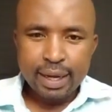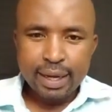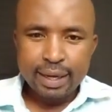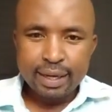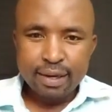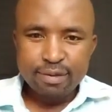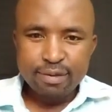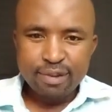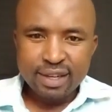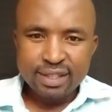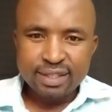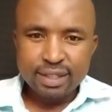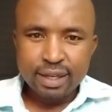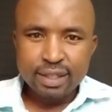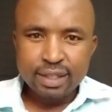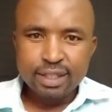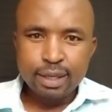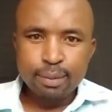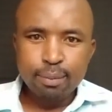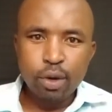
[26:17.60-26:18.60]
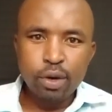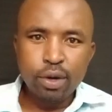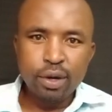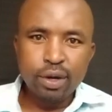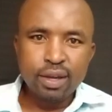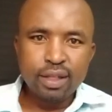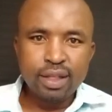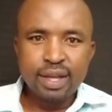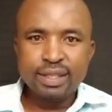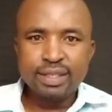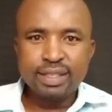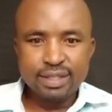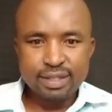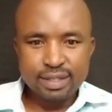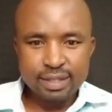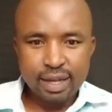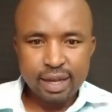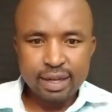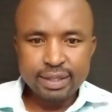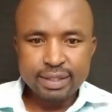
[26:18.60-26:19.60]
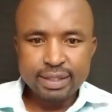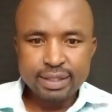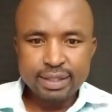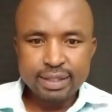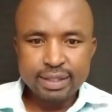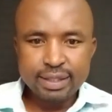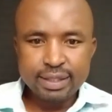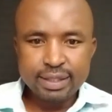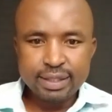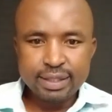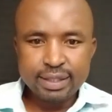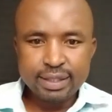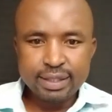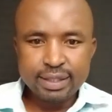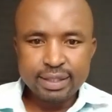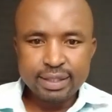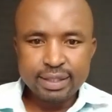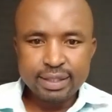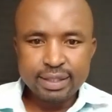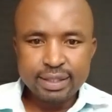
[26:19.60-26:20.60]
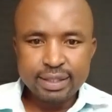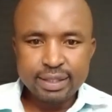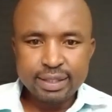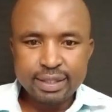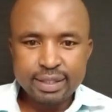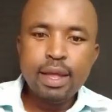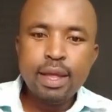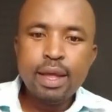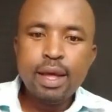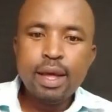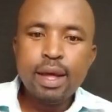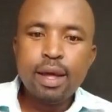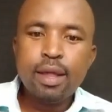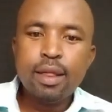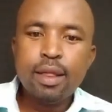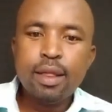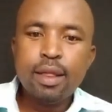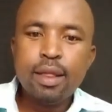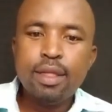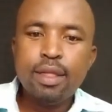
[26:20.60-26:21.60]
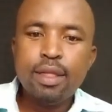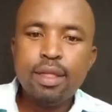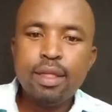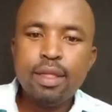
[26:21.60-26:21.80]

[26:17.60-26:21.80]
infrastructure bond, that is free. The